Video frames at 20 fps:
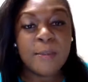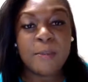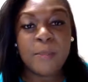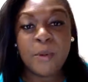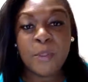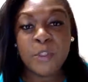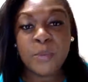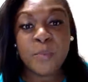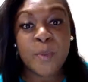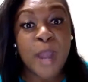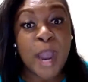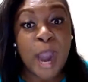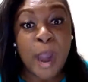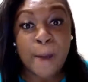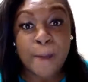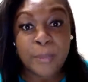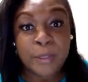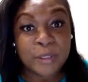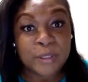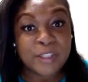most
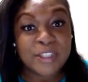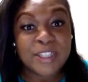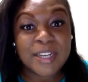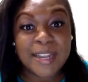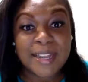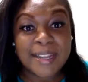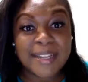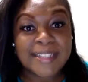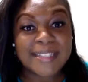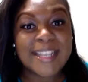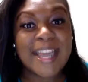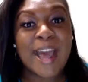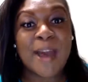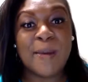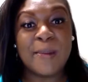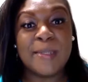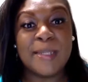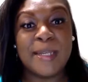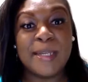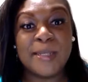popular chains
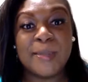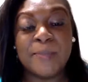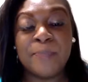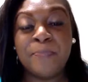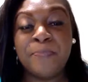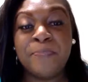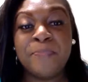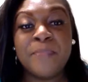out there.